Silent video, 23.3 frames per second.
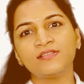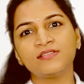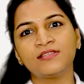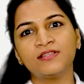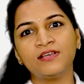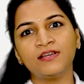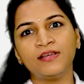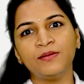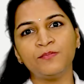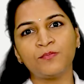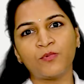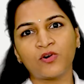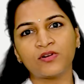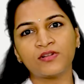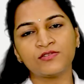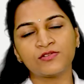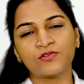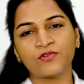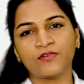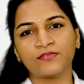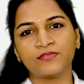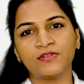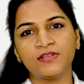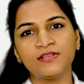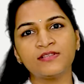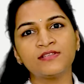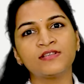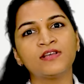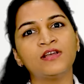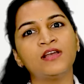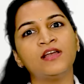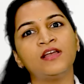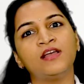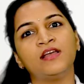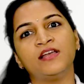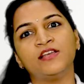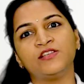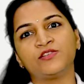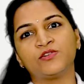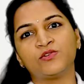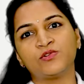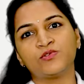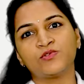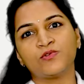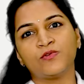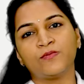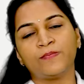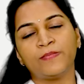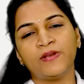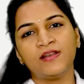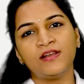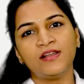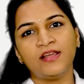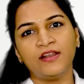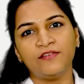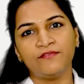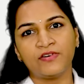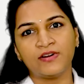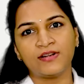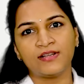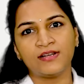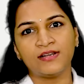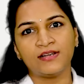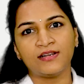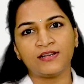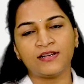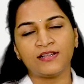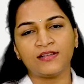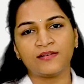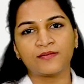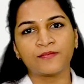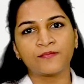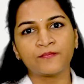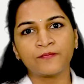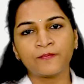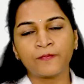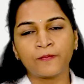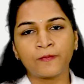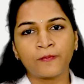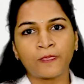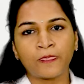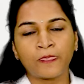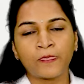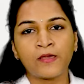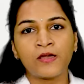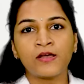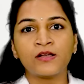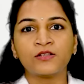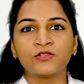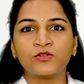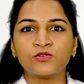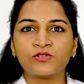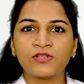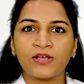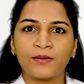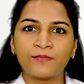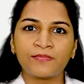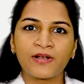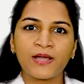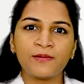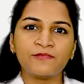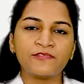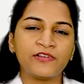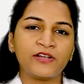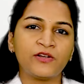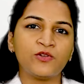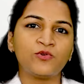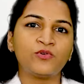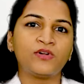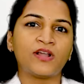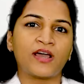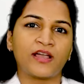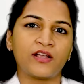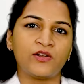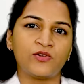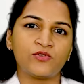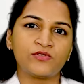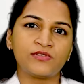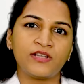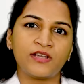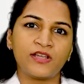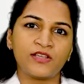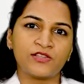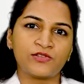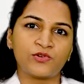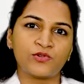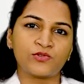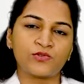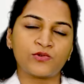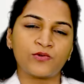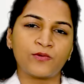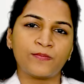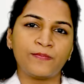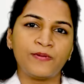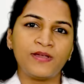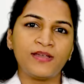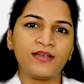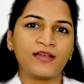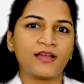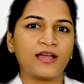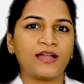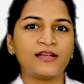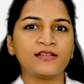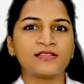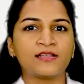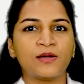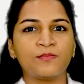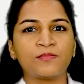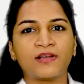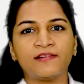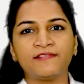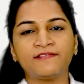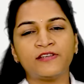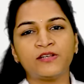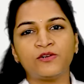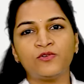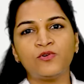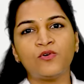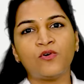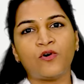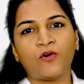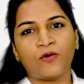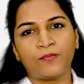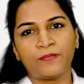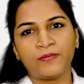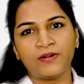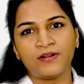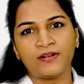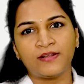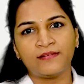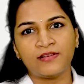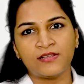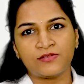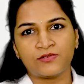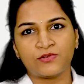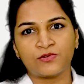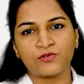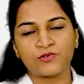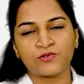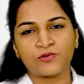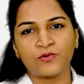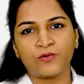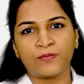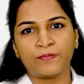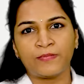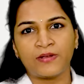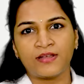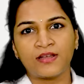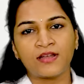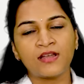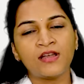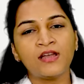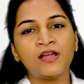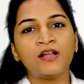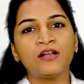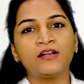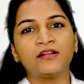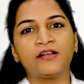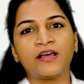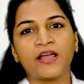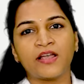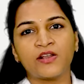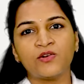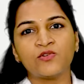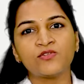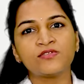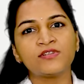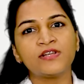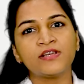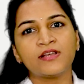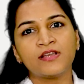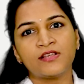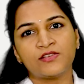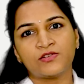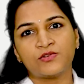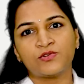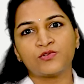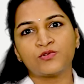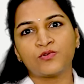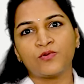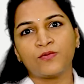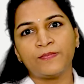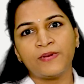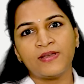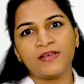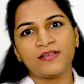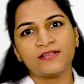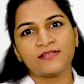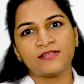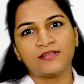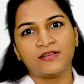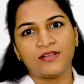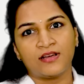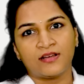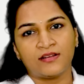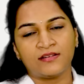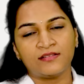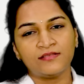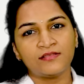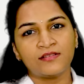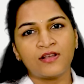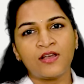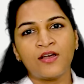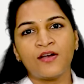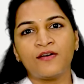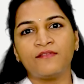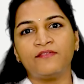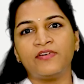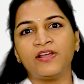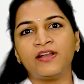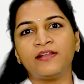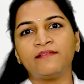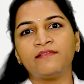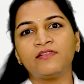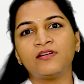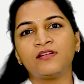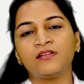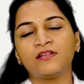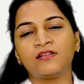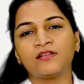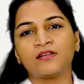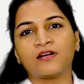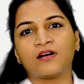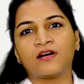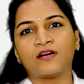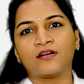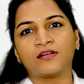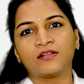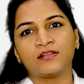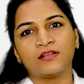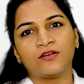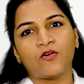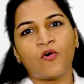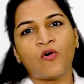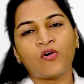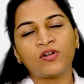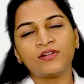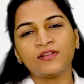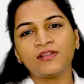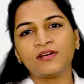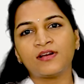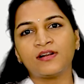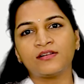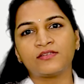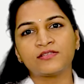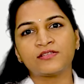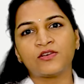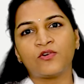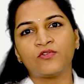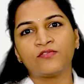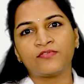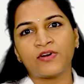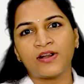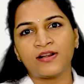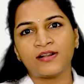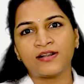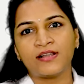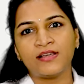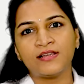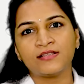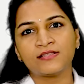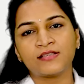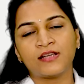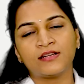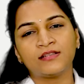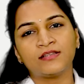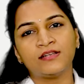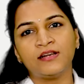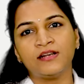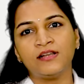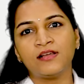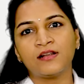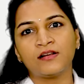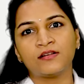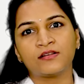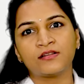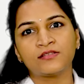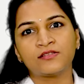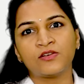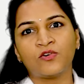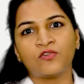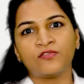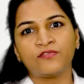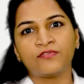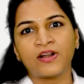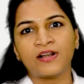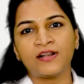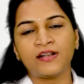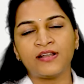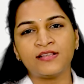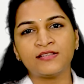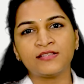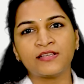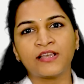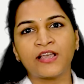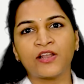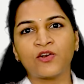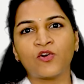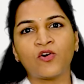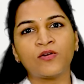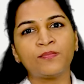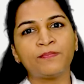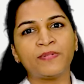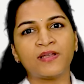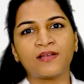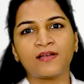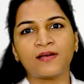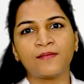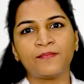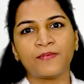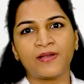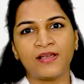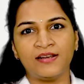is the importance of this hysteroscopy in infertility? So sometimes we do diagnostic hysteroscopy and sometimes we do operative hysteroscopy. Diagnostic hysteroscopy is done whenever all the ultrasound findings and 3D ultrasound findings cannot pick up